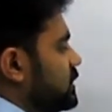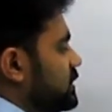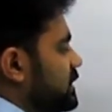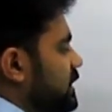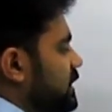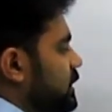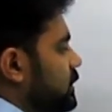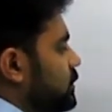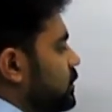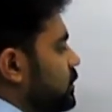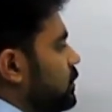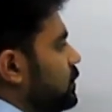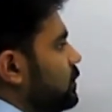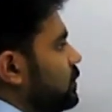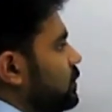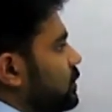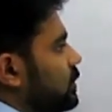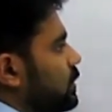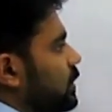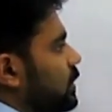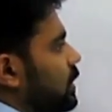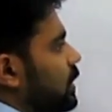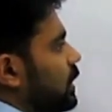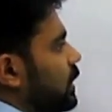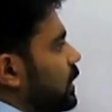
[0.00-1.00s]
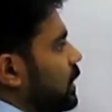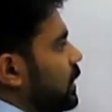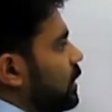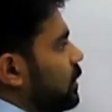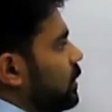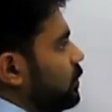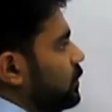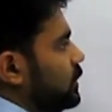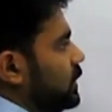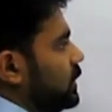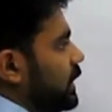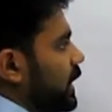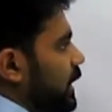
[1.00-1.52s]
0,
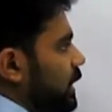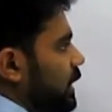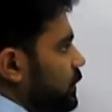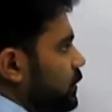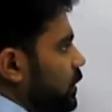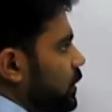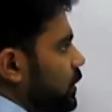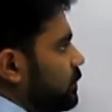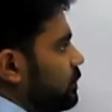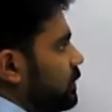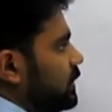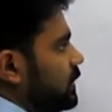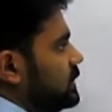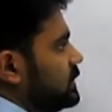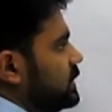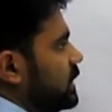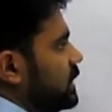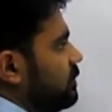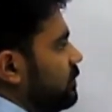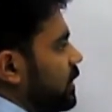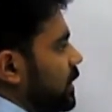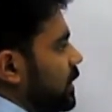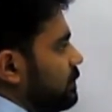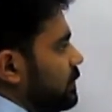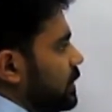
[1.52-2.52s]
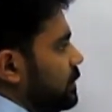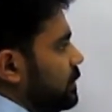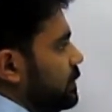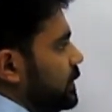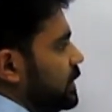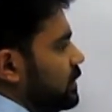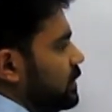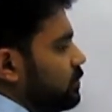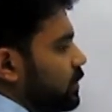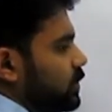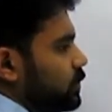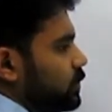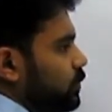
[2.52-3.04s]
only I0 will stay, Y will be
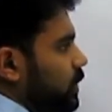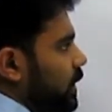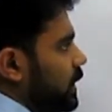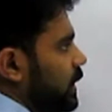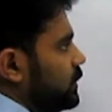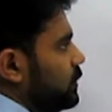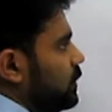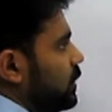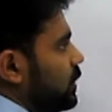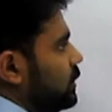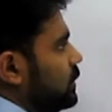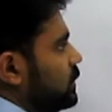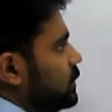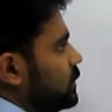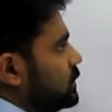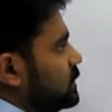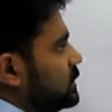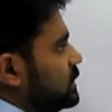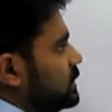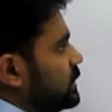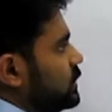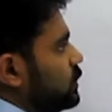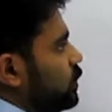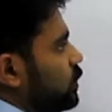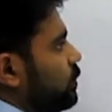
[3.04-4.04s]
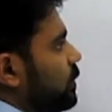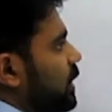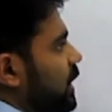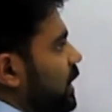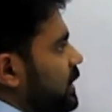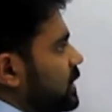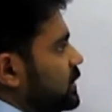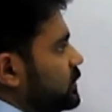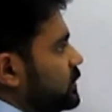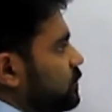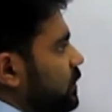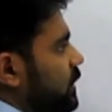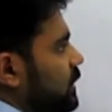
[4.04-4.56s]
equal to I0, 0 bar
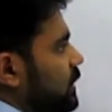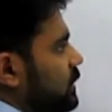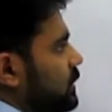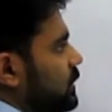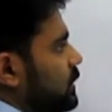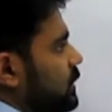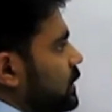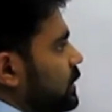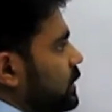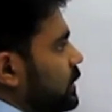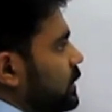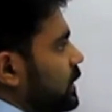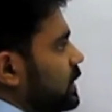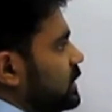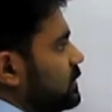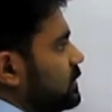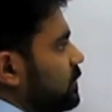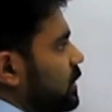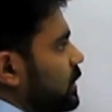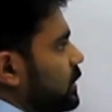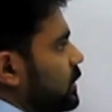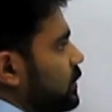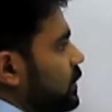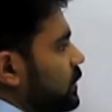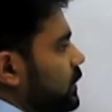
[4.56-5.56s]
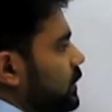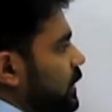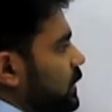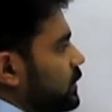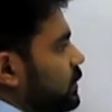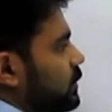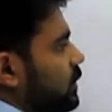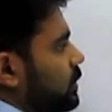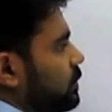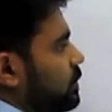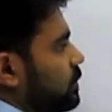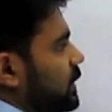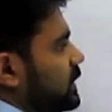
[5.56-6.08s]
is 1, that is 1 dot
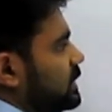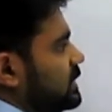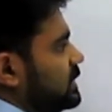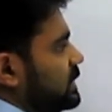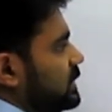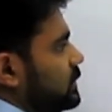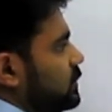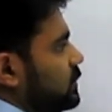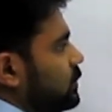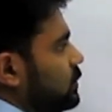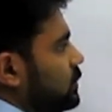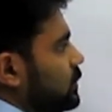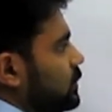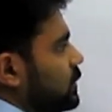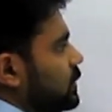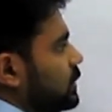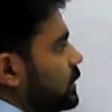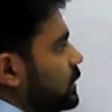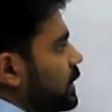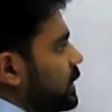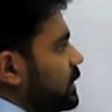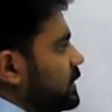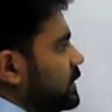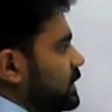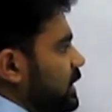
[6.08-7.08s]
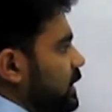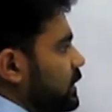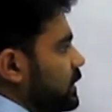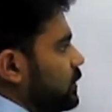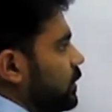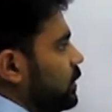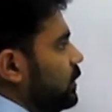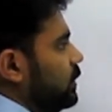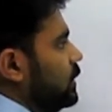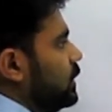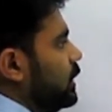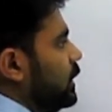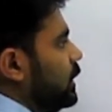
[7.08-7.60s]
I0 plus 0, that is
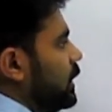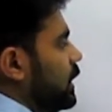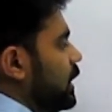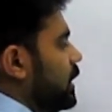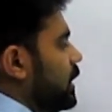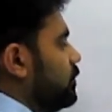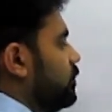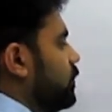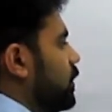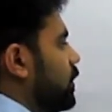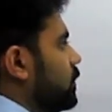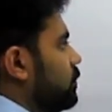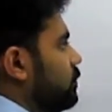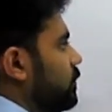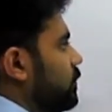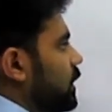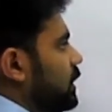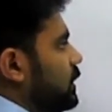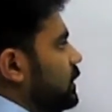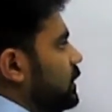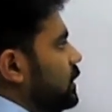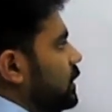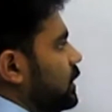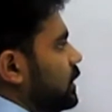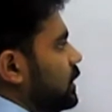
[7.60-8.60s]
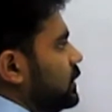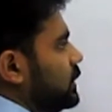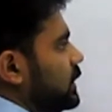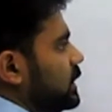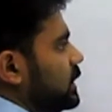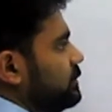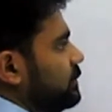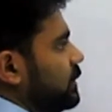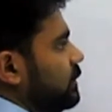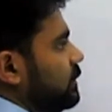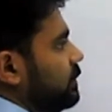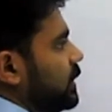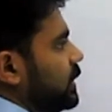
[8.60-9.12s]
I0. And for 1,
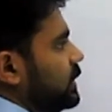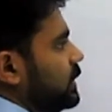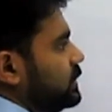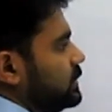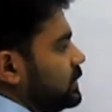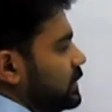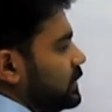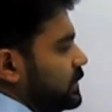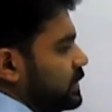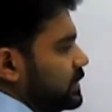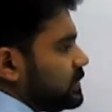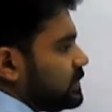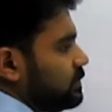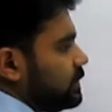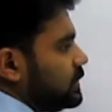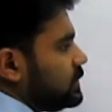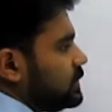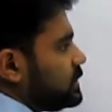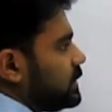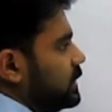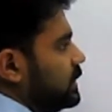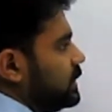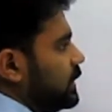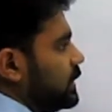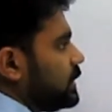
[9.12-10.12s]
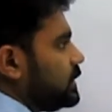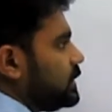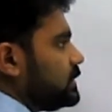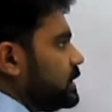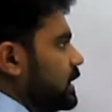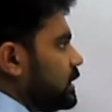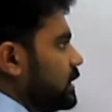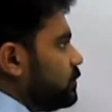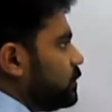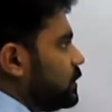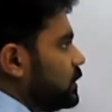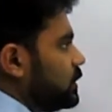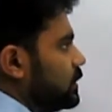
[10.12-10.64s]
this will vanish and this will stay, that is
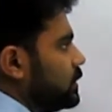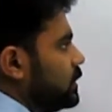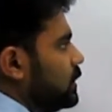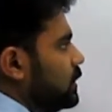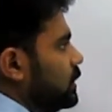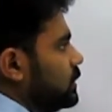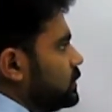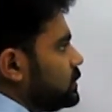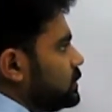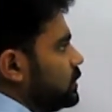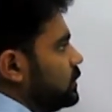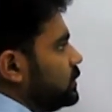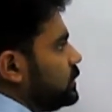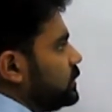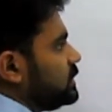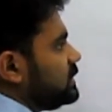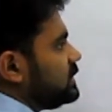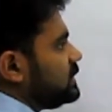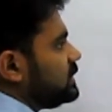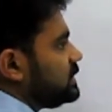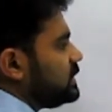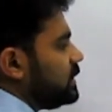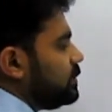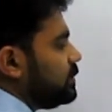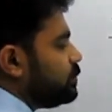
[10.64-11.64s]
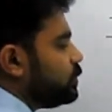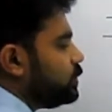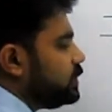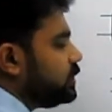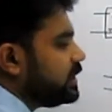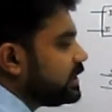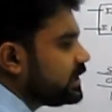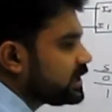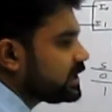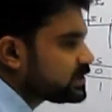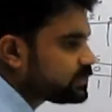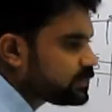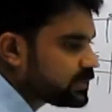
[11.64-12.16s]
I1. So this is the
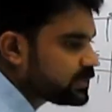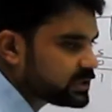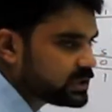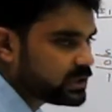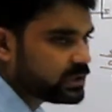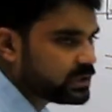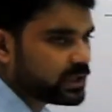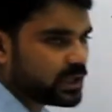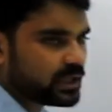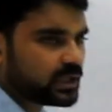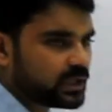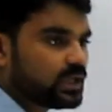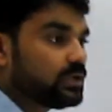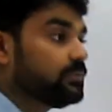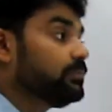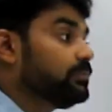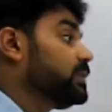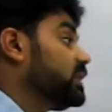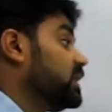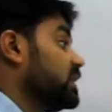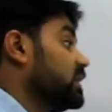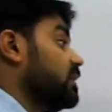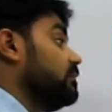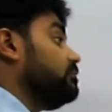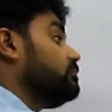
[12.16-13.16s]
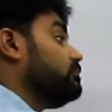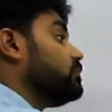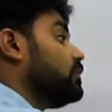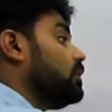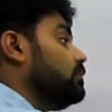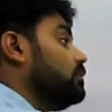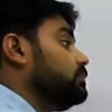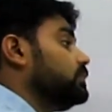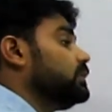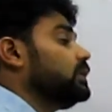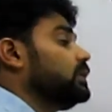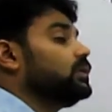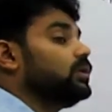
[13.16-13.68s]
Boolean expression that can be derived
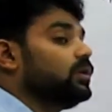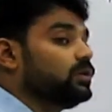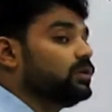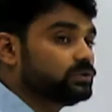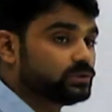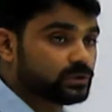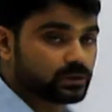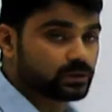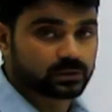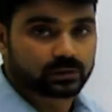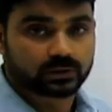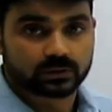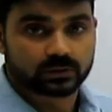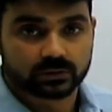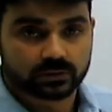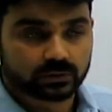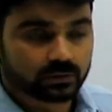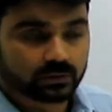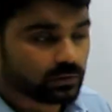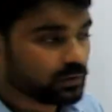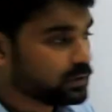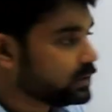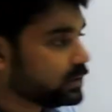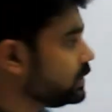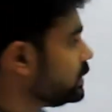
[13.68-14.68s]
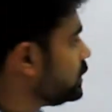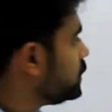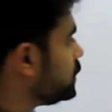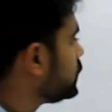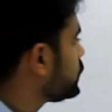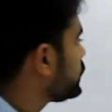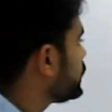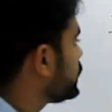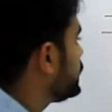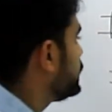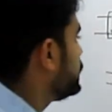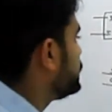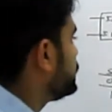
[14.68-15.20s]
from the logic.
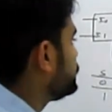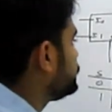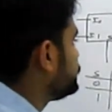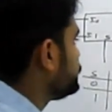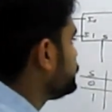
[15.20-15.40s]
Okay.